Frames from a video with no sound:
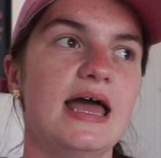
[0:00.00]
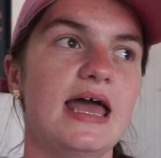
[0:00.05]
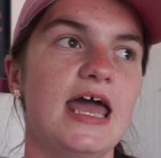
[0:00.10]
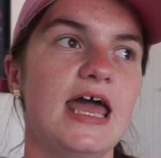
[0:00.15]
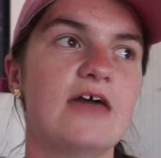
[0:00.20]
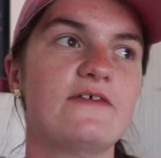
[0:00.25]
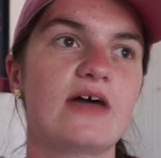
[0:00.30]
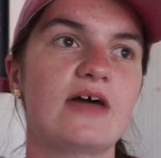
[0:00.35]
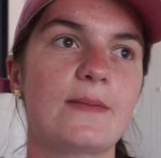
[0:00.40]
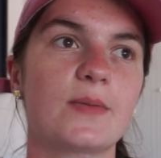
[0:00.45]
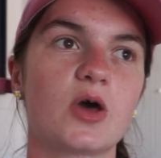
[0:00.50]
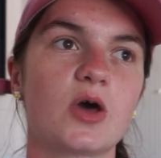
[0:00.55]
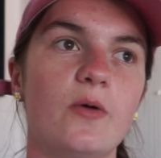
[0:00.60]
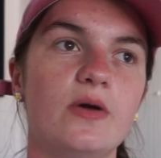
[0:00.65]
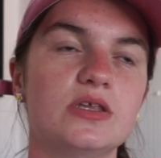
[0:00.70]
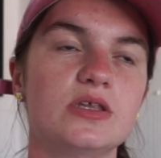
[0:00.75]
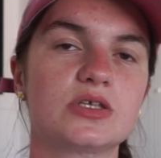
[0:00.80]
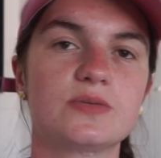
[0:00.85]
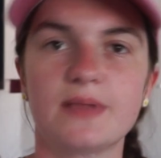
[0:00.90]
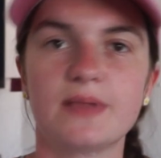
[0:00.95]
if I'm
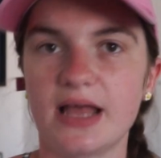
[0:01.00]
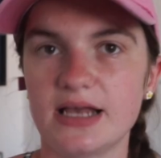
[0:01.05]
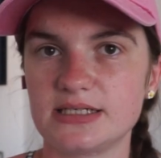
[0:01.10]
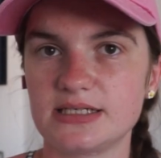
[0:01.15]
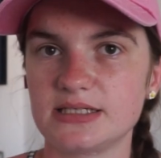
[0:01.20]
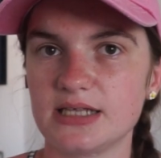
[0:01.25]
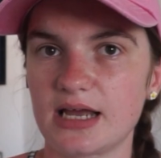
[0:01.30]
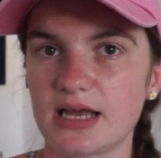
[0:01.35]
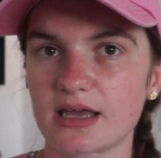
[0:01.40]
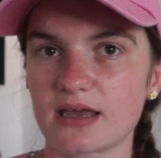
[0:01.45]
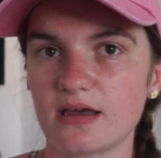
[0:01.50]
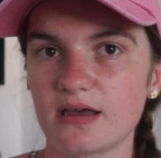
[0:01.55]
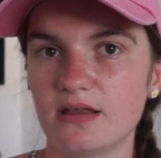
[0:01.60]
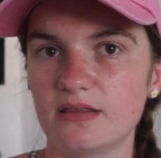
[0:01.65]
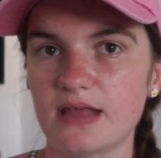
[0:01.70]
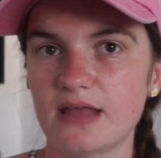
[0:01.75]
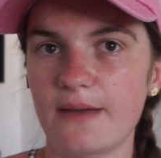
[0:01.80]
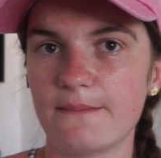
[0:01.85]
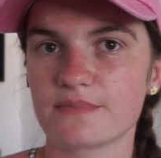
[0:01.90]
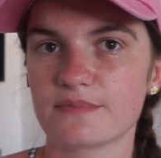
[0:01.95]
going to places like
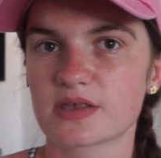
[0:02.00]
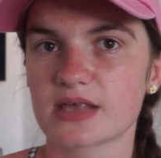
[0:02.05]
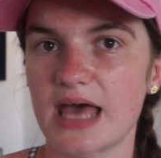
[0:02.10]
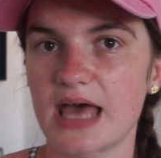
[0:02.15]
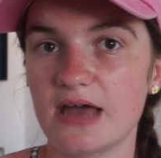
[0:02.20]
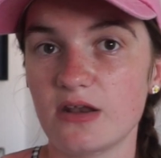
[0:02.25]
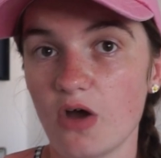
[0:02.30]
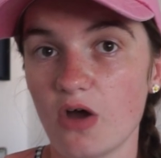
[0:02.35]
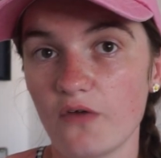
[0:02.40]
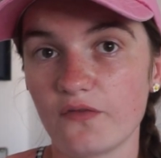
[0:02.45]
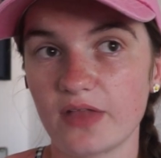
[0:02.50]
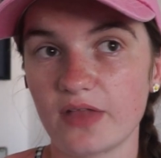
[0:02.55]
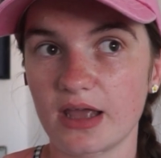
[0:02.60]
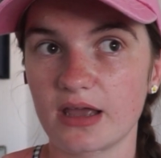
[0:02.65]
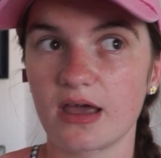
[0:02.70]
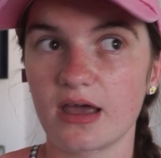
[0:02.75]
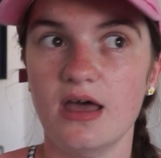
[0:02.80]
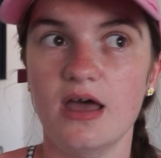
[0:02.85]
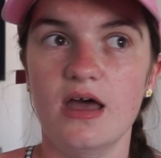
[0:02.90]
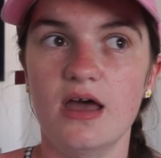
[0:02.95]
that I'm scared of,
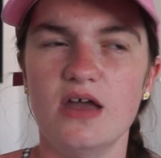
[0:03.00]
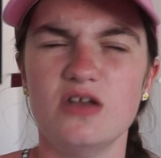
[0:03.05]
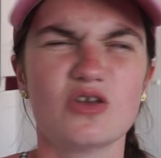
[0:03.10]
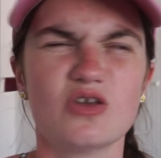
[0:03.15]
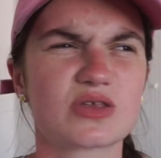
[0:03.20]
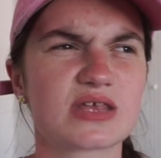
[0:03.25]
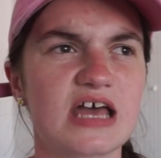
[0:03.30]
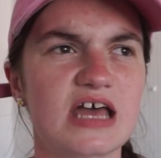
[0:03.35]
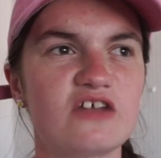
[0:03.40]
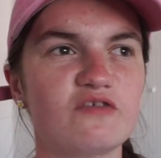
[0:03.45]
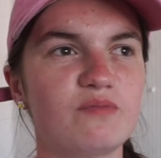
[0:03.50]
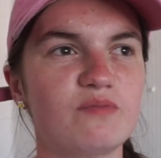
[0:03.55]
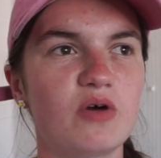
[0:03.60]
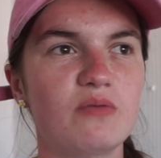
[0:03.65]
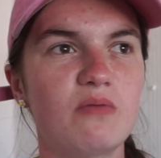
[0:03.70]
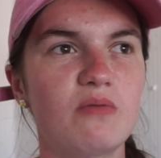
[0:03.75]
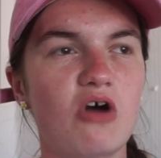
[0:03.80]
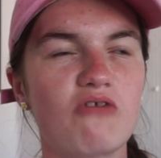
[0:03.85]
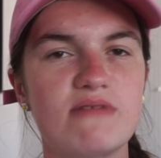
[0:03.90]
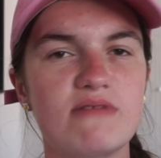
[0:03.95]
like not scared of but
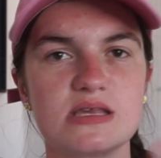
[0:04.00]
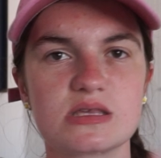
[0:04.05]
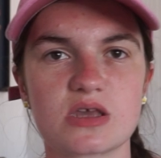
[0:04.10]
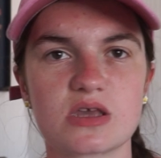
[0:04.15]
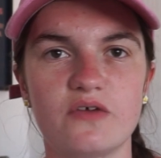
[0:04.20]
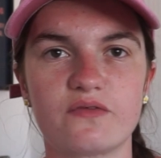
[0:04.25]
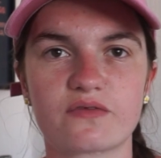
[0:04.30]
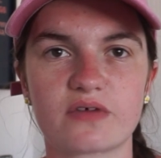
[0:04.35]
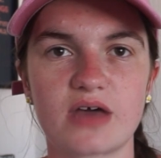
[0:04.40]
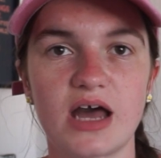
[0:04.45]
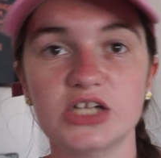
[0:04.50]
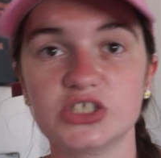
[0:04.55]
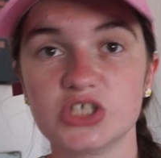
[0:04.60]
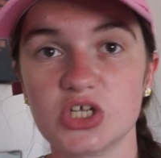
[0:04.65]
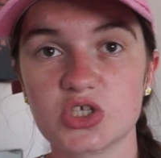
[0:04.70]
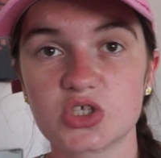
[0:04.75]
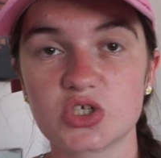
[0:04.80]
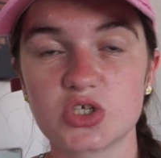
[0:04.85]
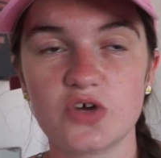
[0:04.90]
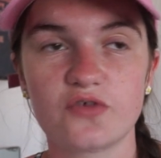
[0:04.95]
more risk of catching
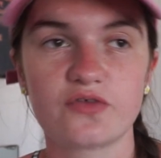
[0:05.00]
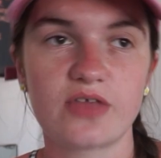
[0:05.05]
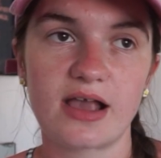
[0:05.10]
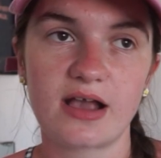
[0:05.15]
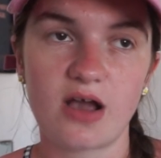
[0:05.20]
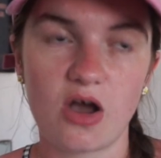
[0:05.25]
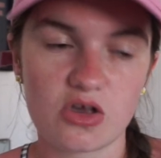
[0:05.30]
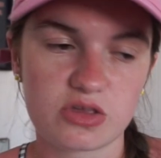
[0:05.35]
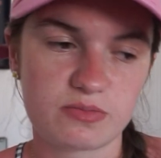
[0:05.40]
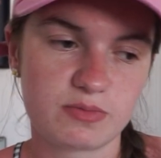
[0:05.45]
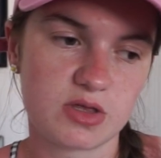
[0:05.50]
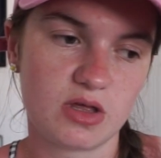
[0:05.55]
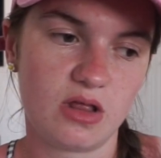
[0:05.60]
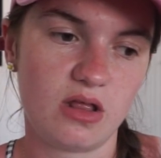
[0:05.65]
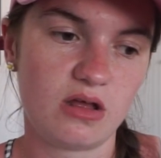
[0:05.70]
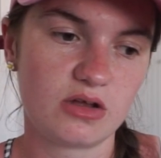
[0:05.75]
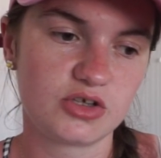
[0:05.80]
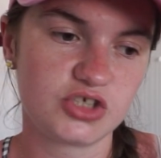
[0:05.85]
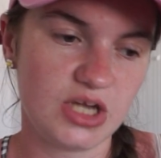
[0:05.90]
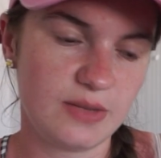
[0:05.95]
stuff like hospital
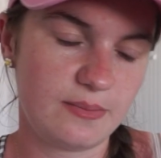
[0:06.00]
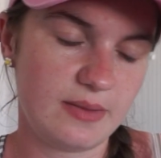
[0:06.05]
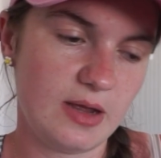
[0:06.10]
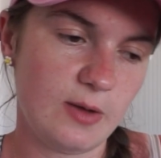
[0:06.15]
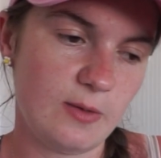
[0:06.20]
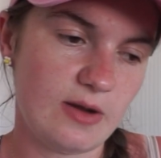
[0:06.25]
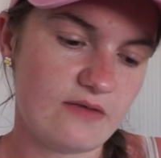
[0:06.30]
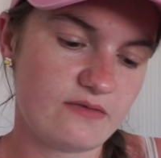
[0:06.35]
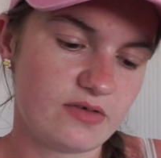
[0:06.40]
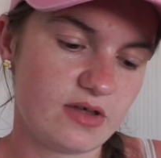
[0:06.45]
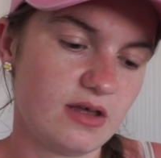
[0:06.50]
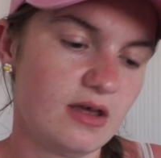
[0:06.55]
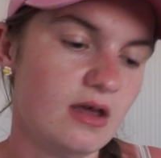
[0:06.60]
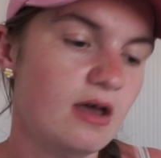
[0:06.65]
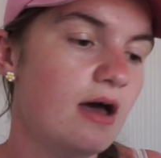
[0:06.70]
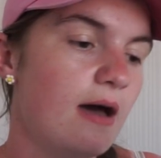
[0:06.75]
or GP or whatever,